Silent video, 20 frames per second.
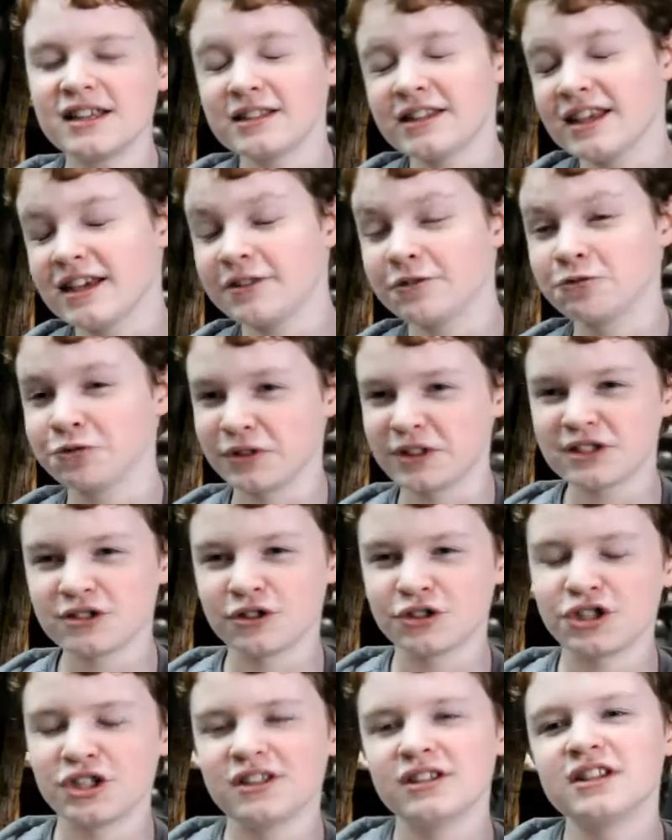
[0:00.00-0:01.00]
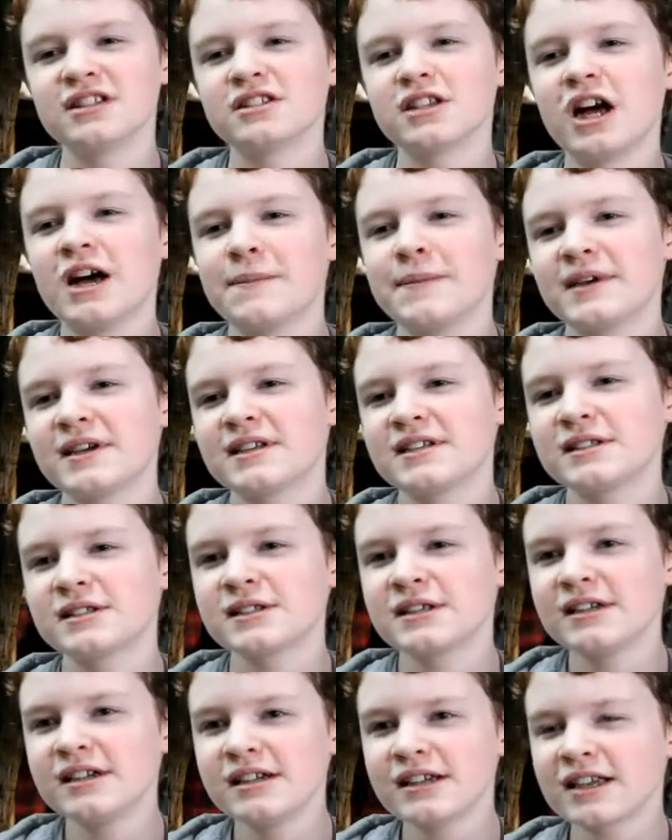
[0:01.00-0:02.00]
like researching these topics,
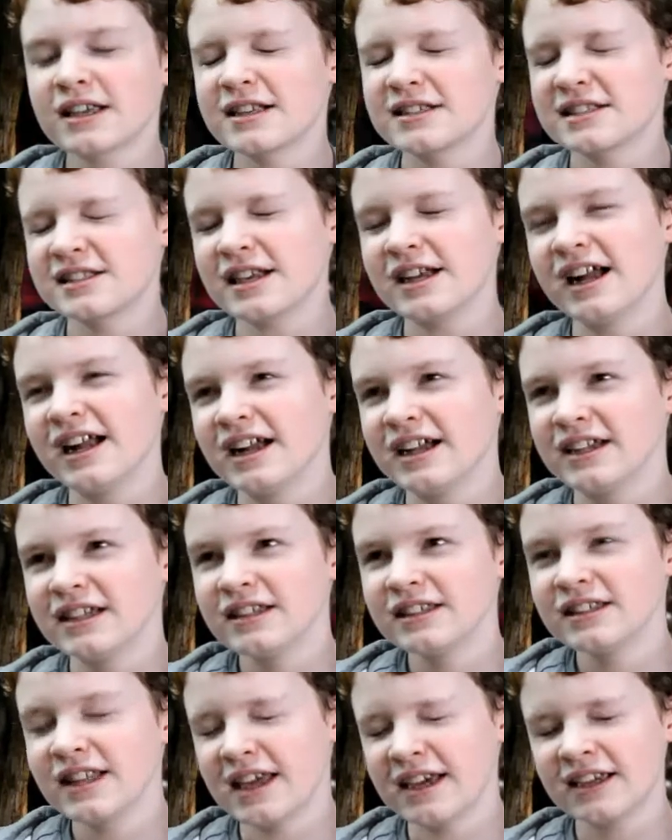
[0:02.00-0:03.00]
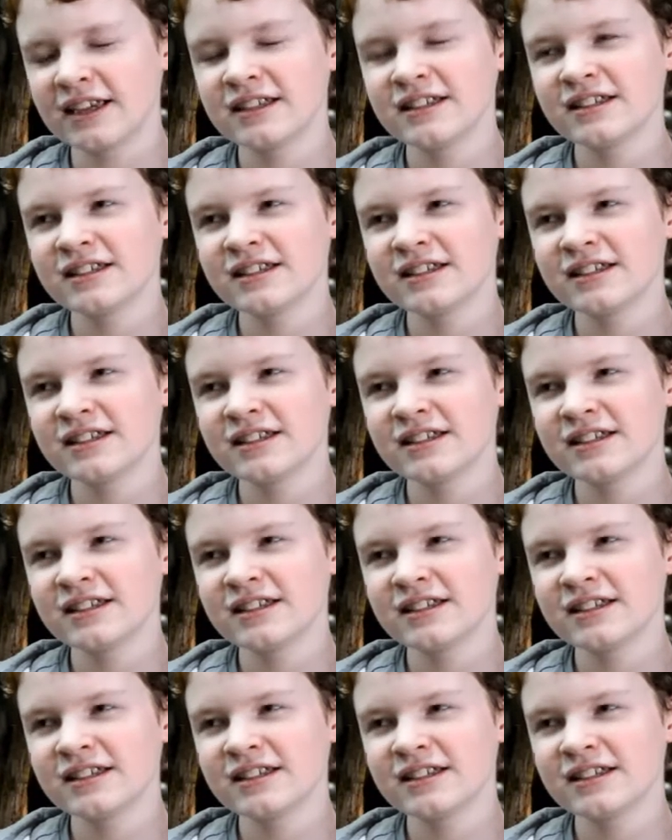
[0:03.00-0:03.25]
because like